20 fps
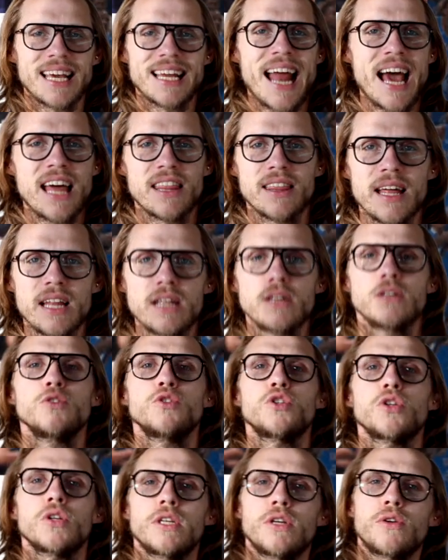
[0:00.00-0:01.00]
an athlete.
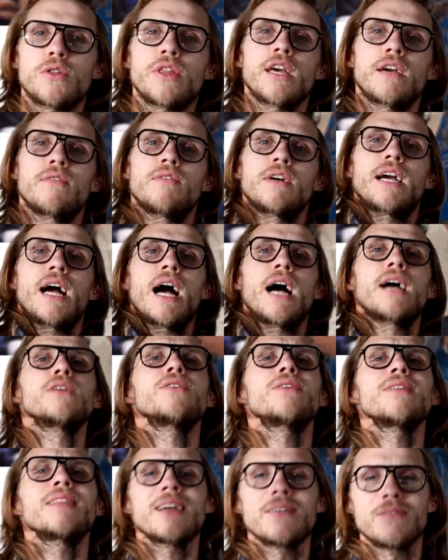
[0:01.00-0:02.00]
Usually you think of a guy,
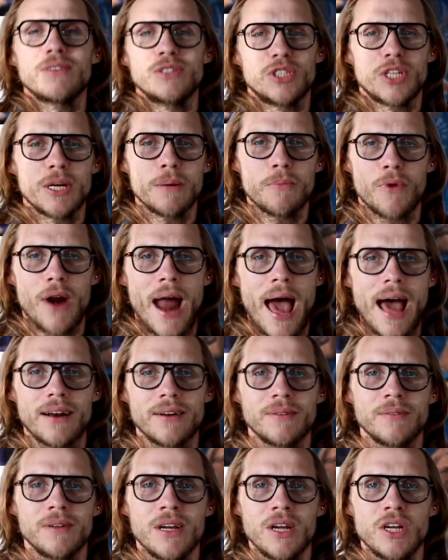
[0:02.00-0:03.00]
you can think of a gym rat,
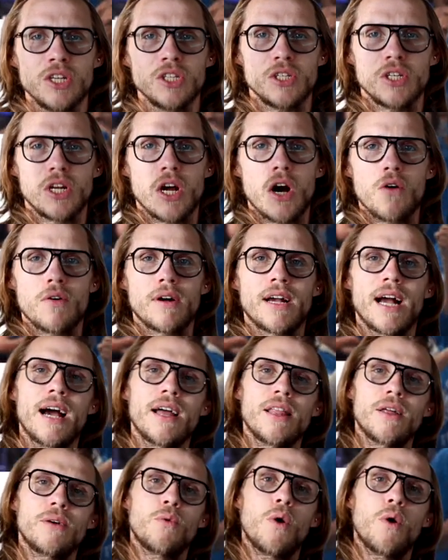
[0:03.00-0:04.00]
guy that